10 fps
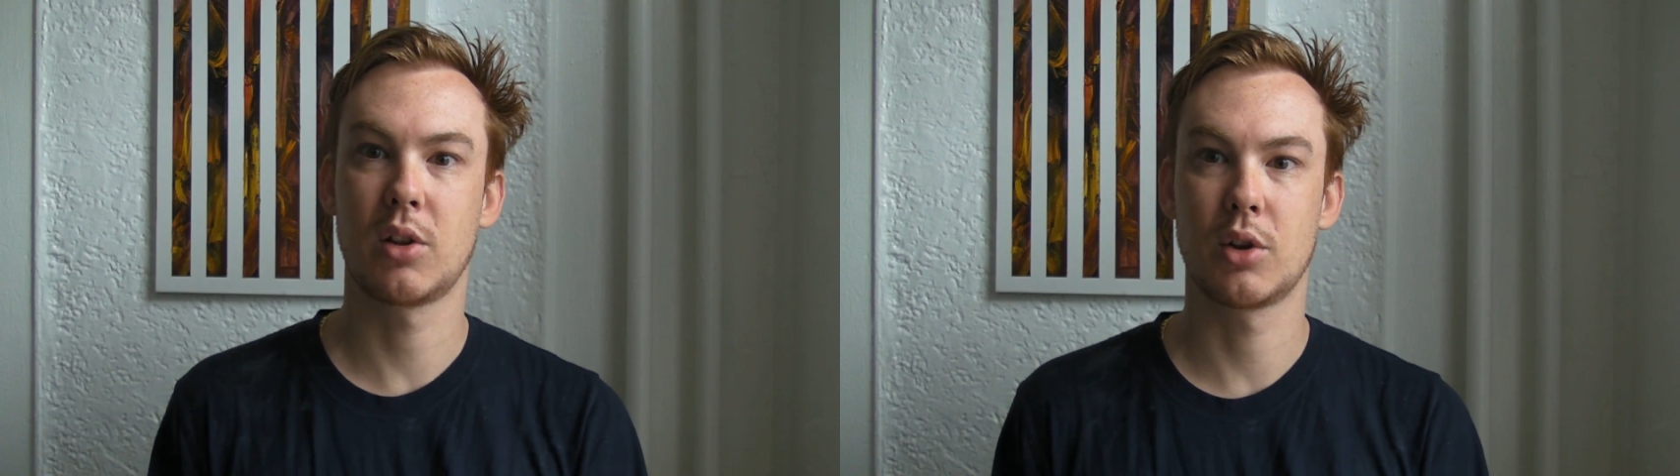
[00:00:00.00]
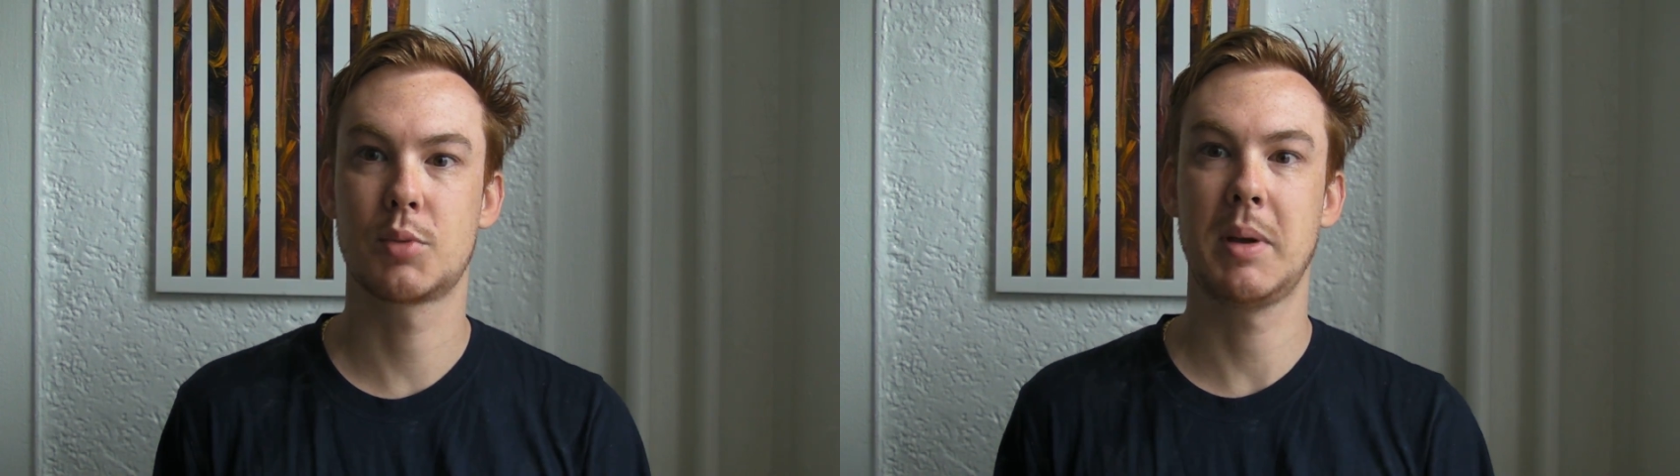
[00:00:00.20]
of
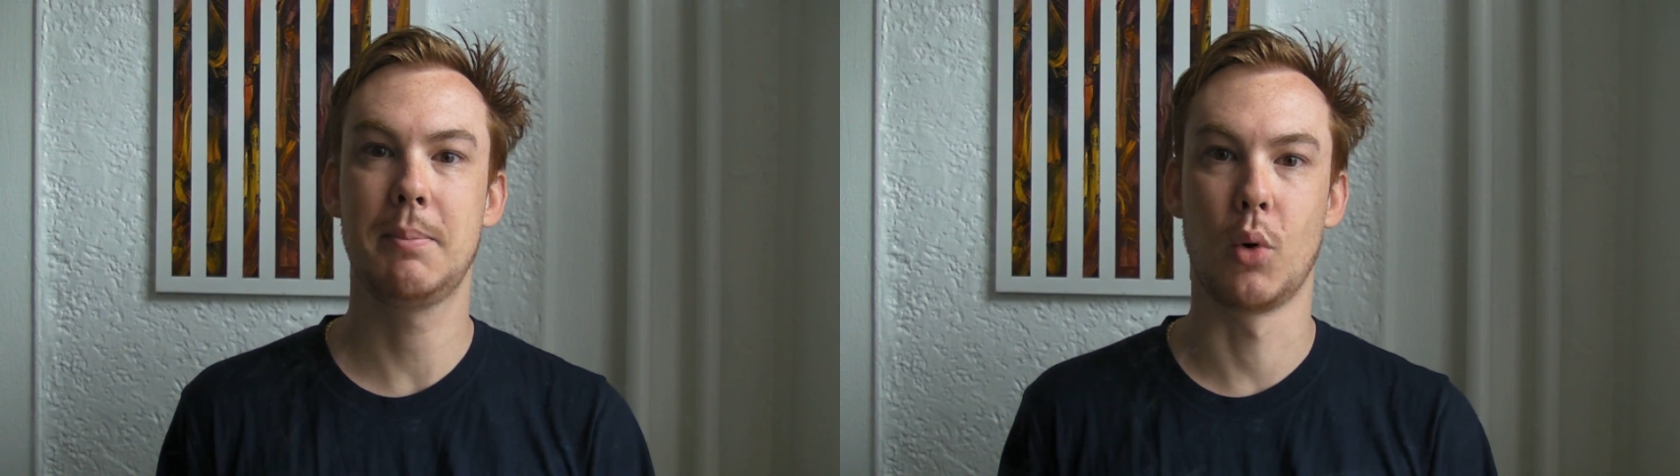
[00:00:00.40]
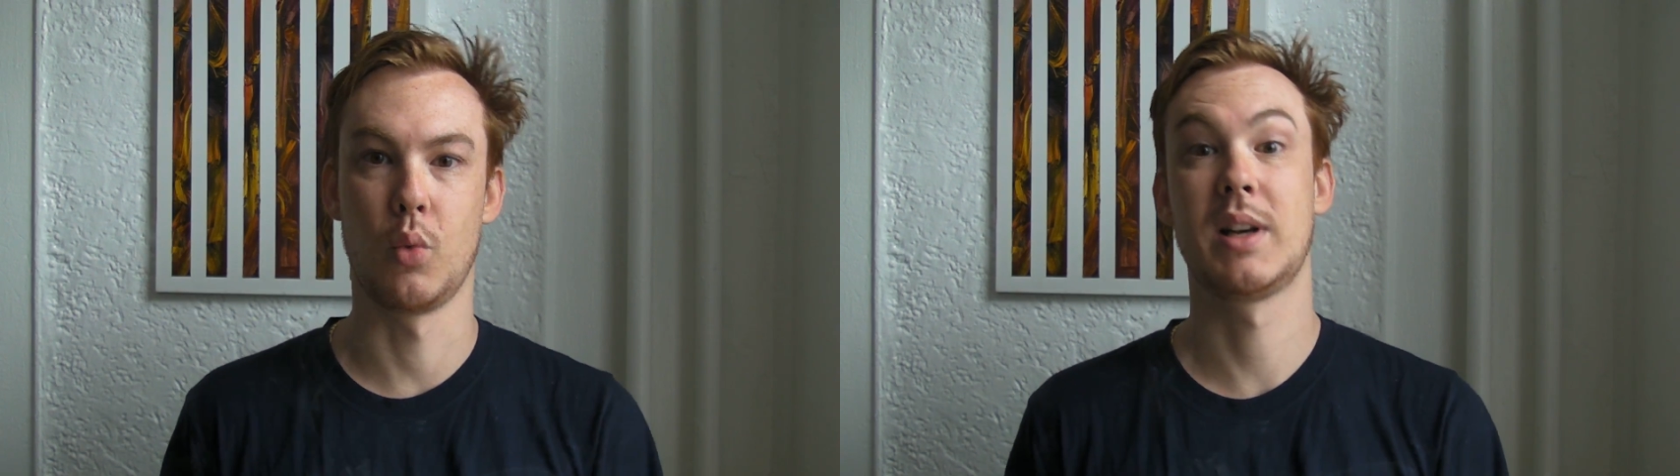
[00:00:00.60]
those
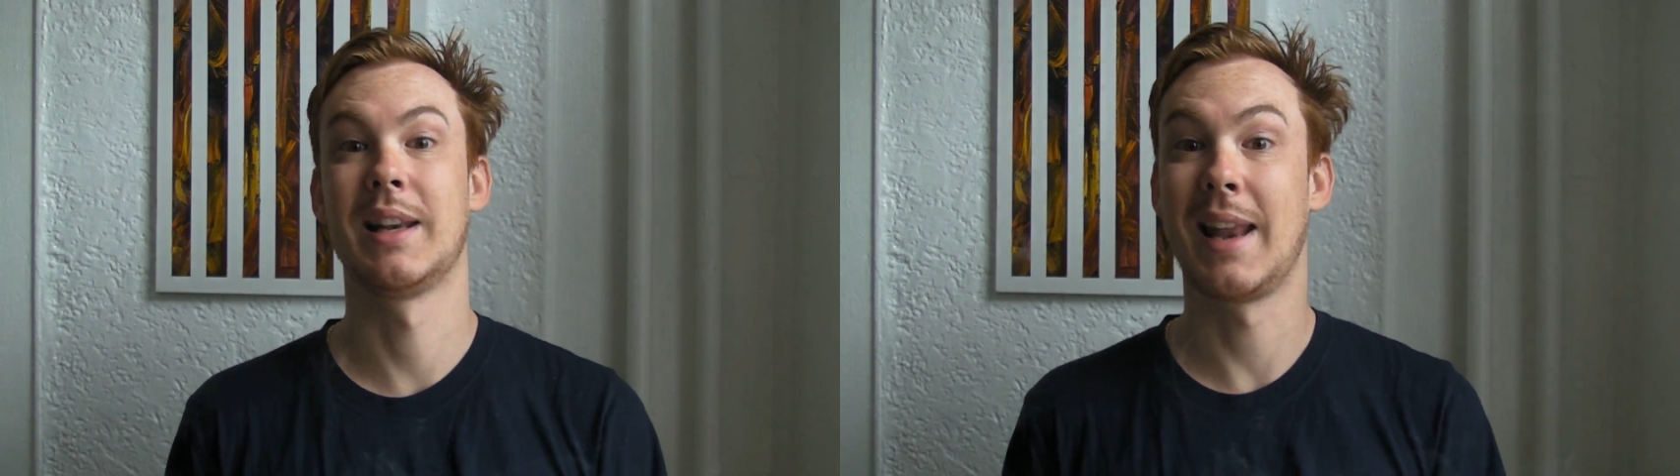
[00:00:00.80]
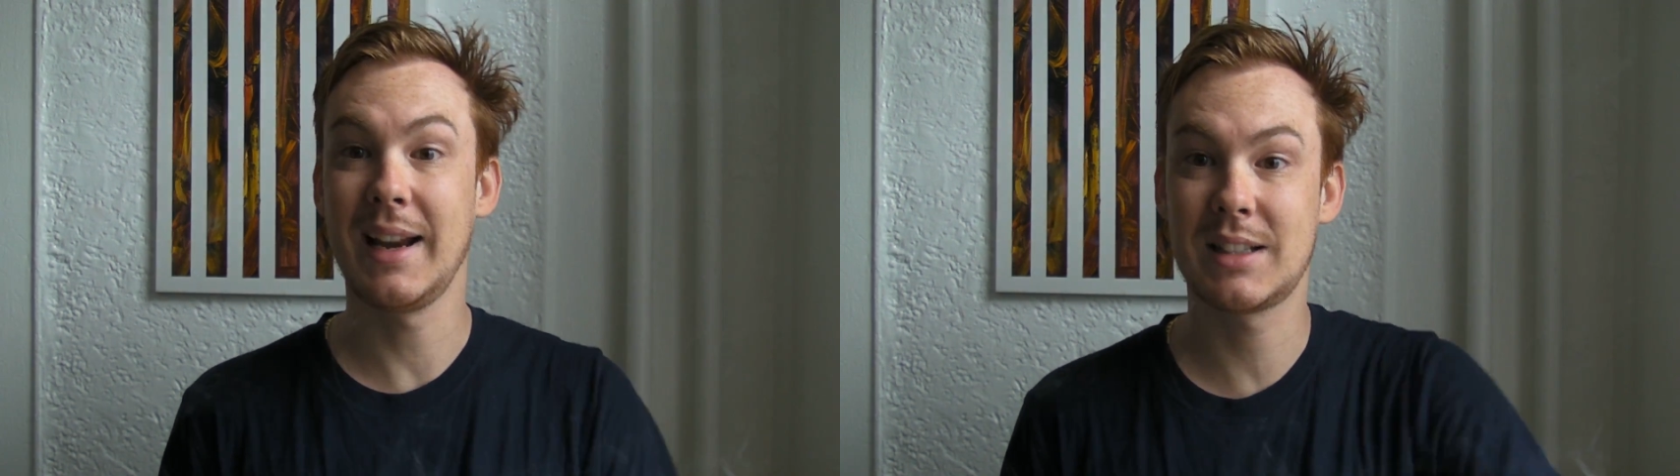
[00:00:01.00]
people would
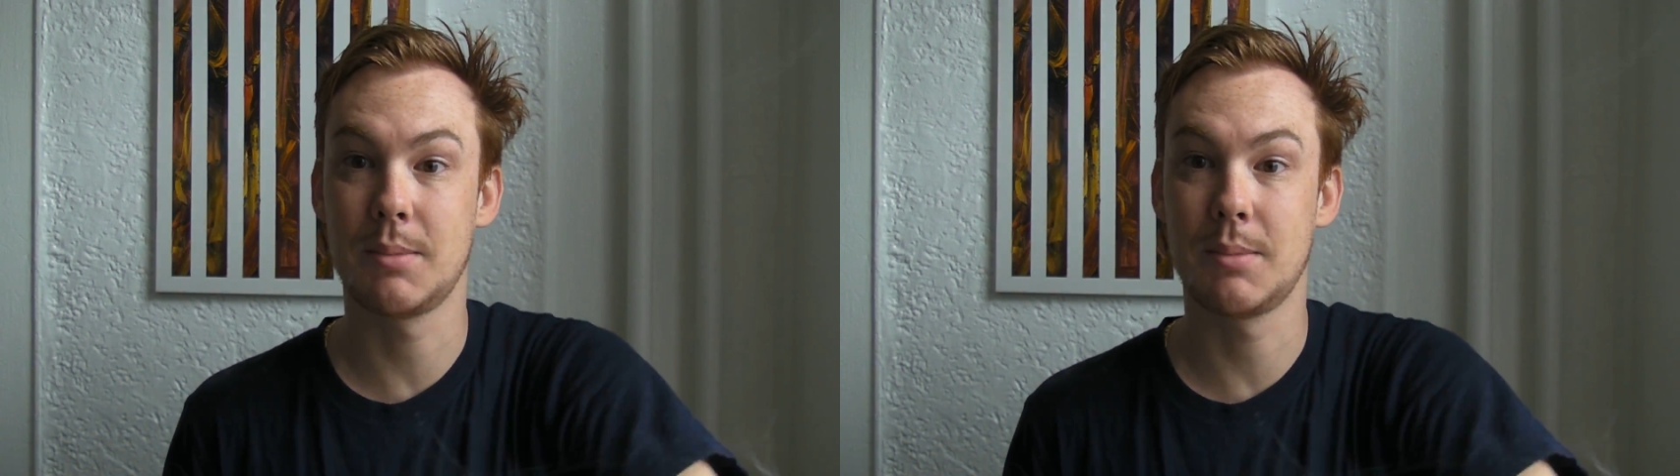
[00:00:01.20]
like